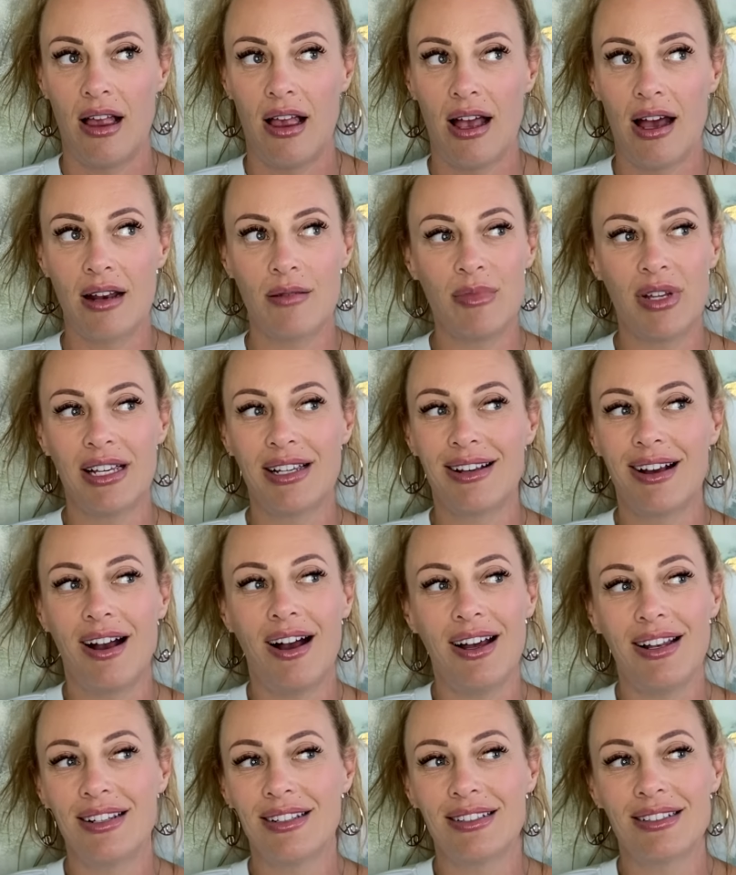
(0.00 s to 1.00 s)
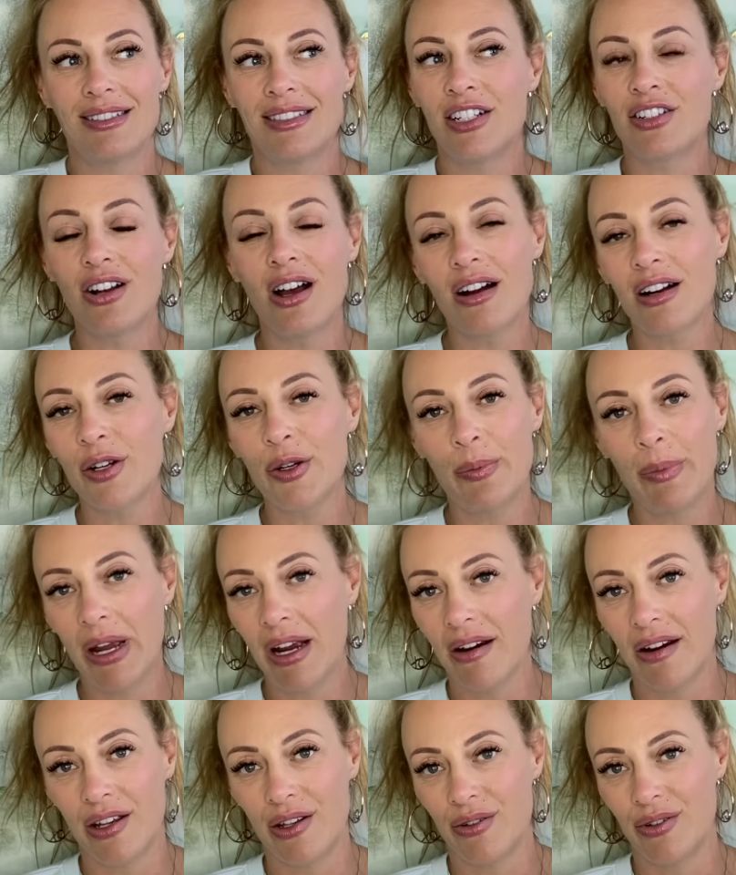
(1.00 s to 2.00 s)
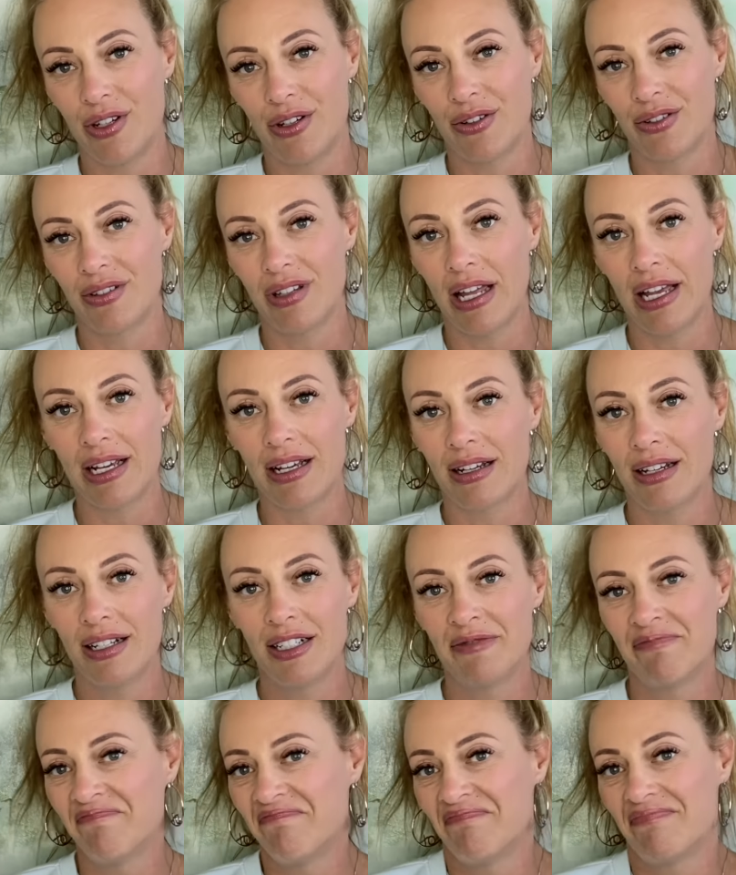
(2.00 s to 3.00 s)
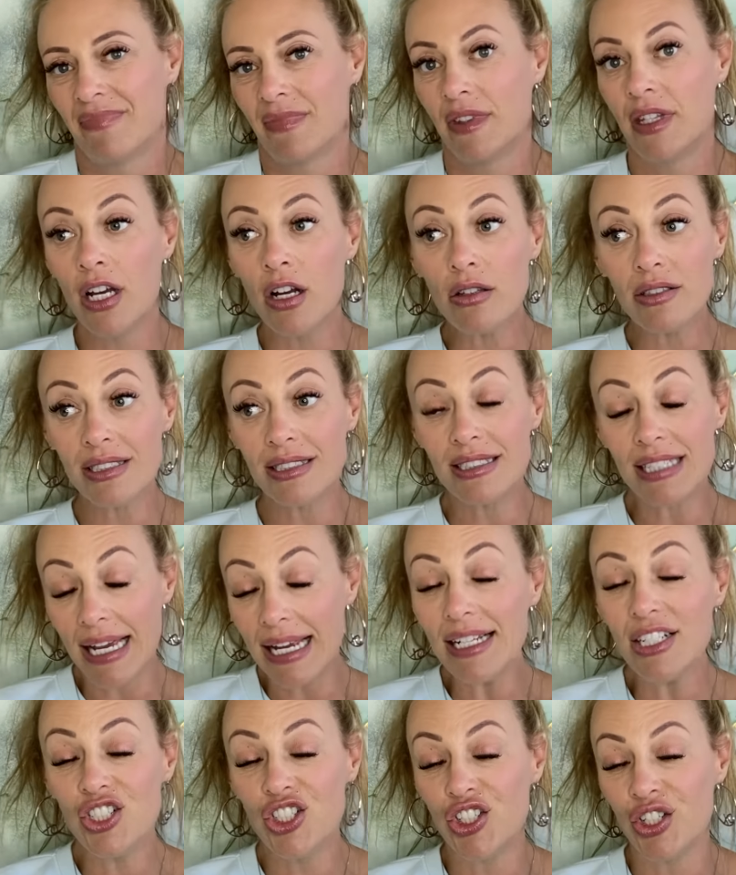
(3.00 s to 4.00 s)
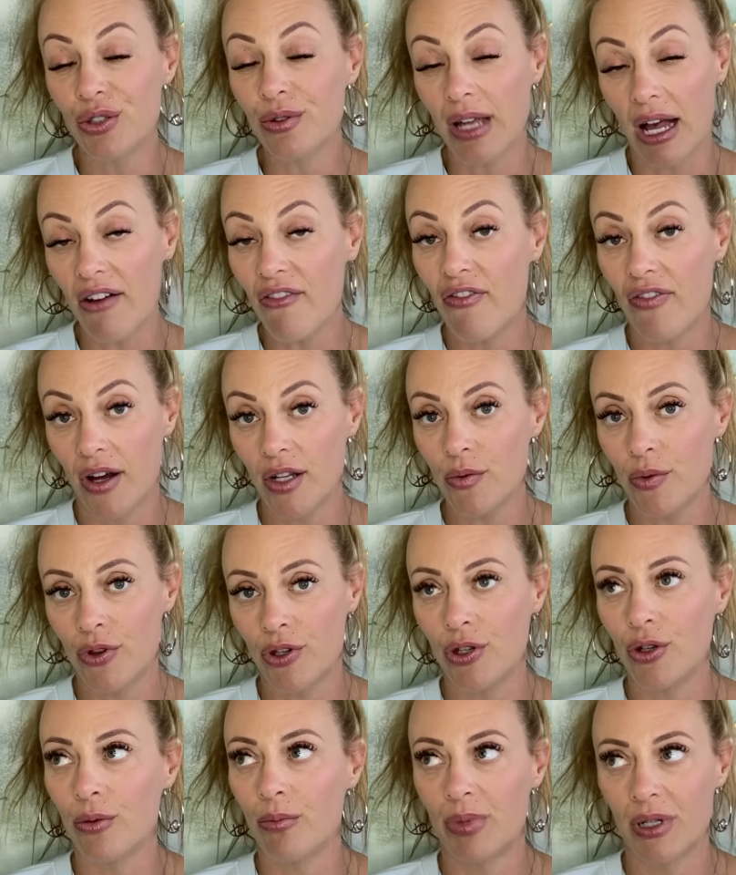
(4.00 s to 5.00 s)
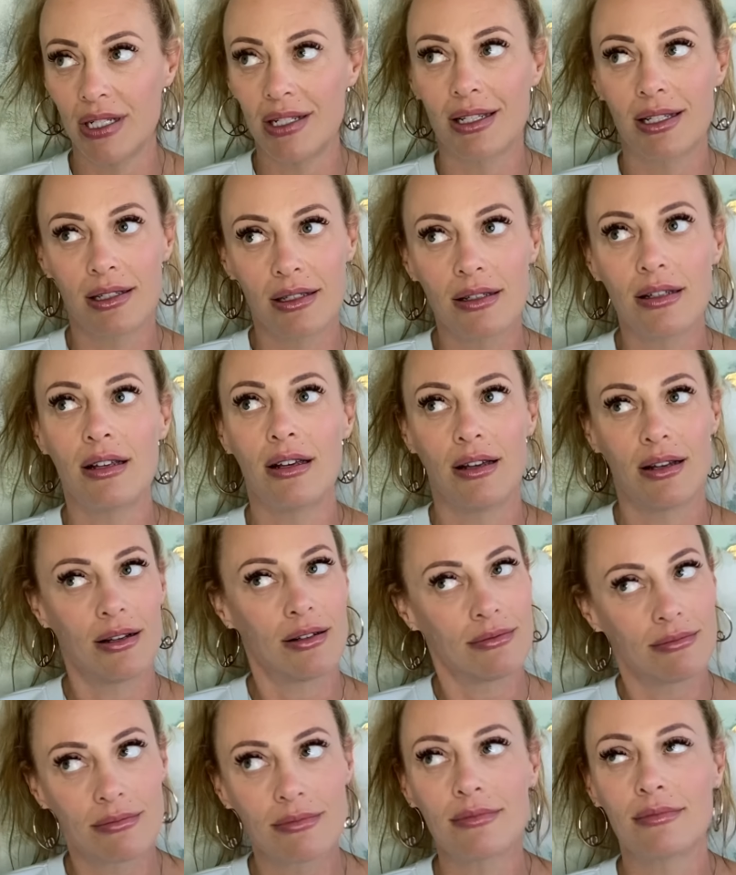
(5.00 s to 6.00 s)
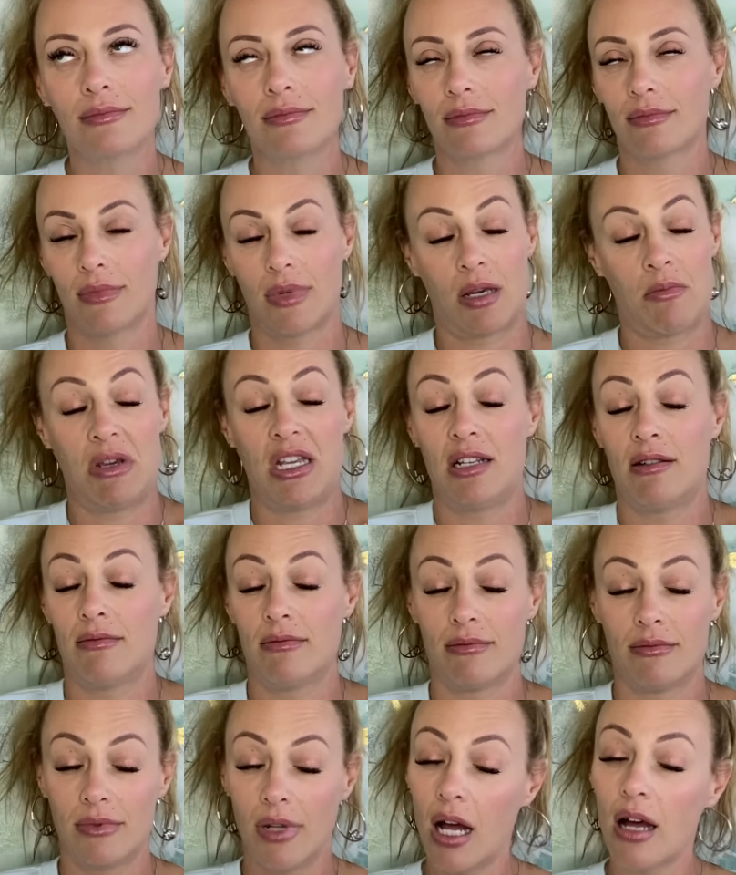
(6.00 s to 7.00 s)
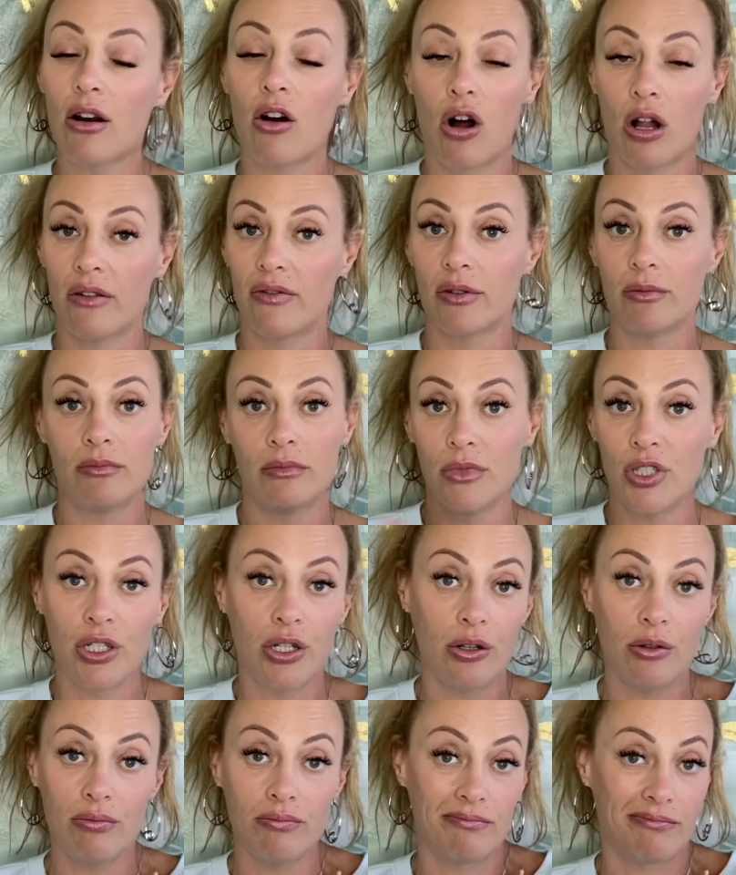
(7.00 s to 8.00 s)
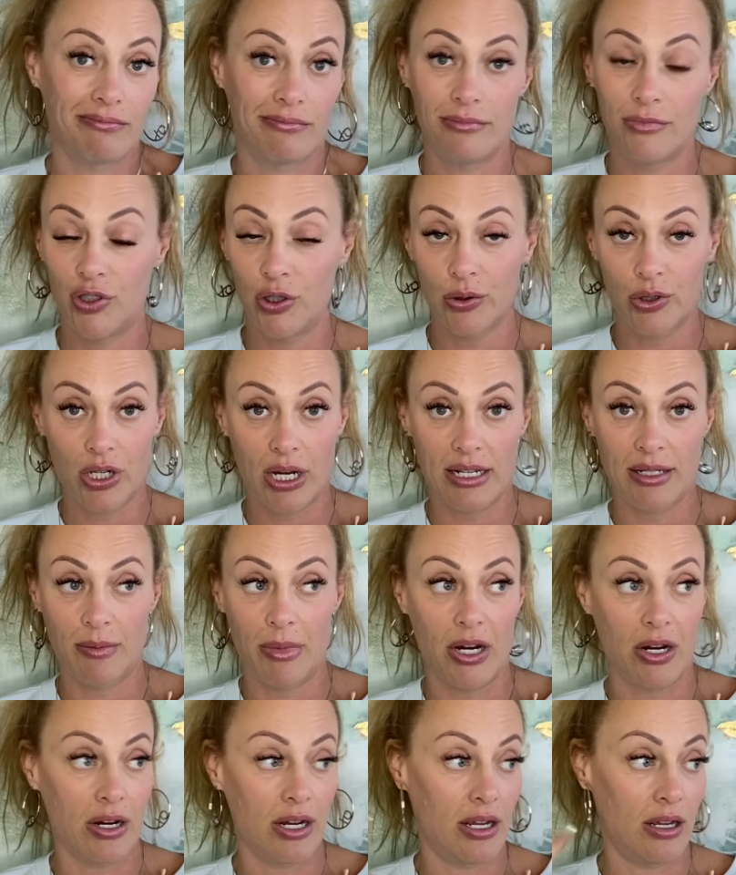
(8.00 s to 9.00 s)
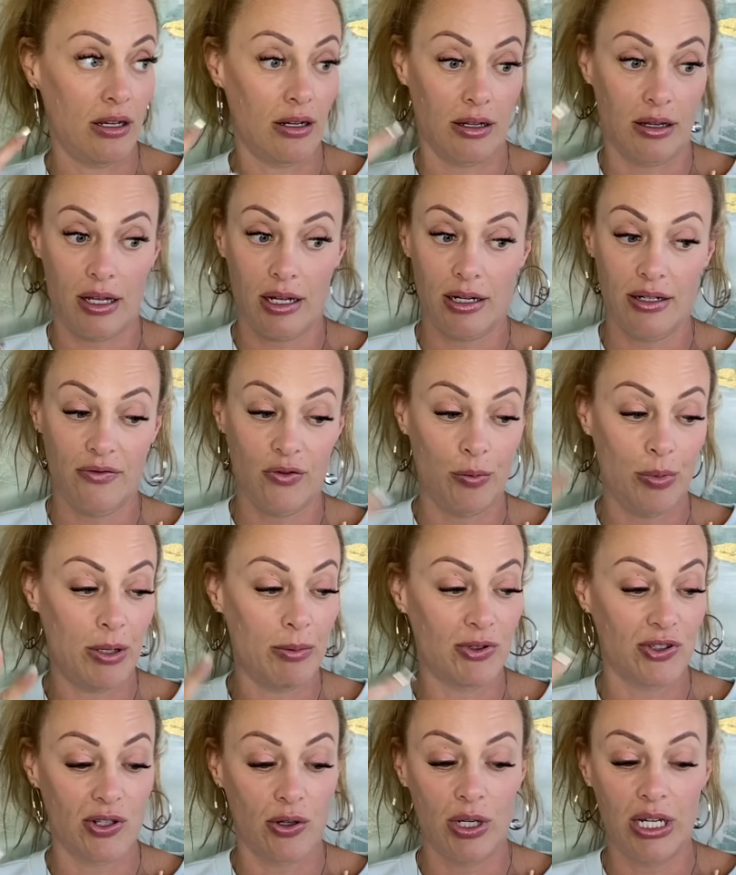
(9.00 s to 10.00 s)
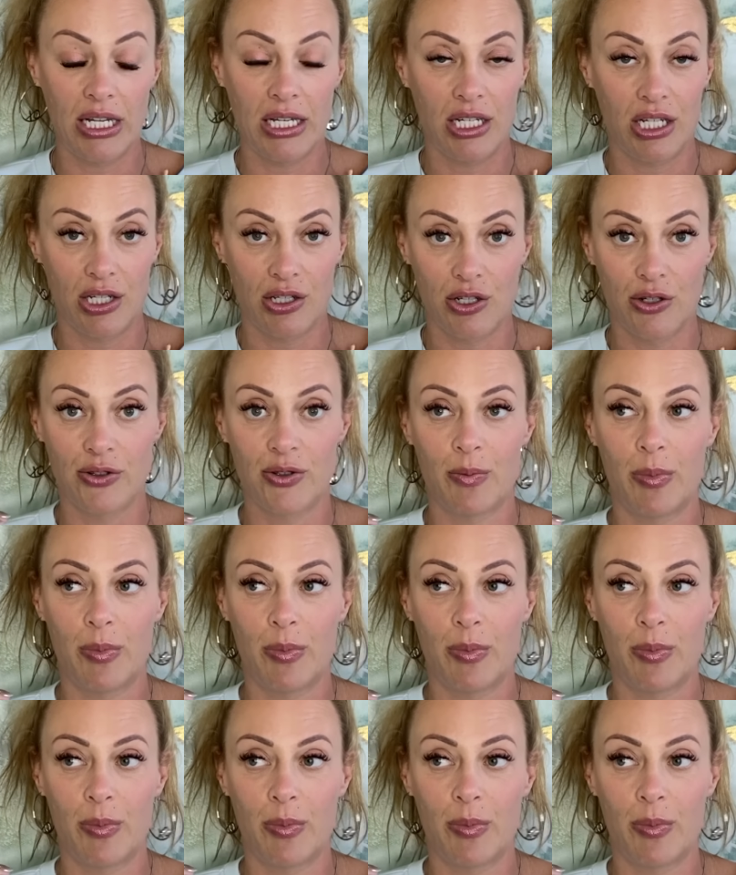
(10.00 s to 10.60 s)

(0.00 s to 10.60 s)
And I'm like, they're not gonna marry you, dude. Like, they'll date you, they'll have fun with you, but I mean, not all of them, you know? Jewish guys marry a lot of different people, so do Indian dudes.